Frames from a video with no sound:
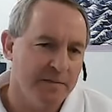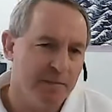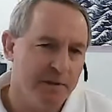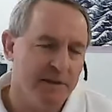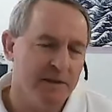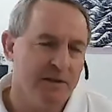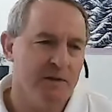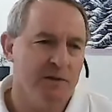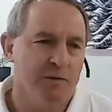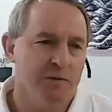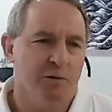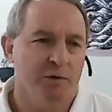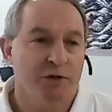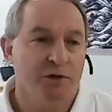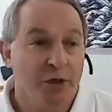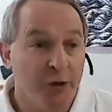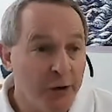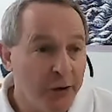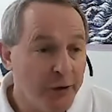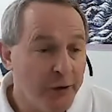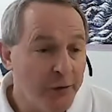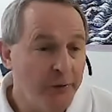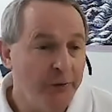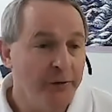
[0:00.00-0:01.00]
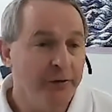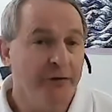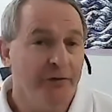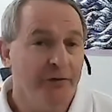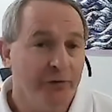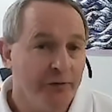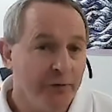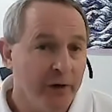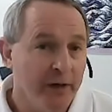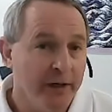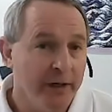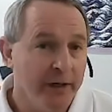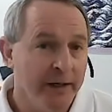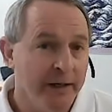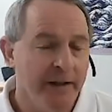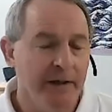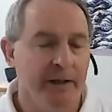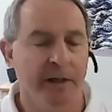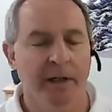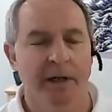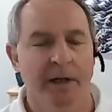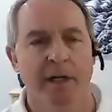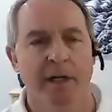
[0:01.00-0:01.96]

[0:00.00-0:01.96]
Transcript: Muscles will tone and train,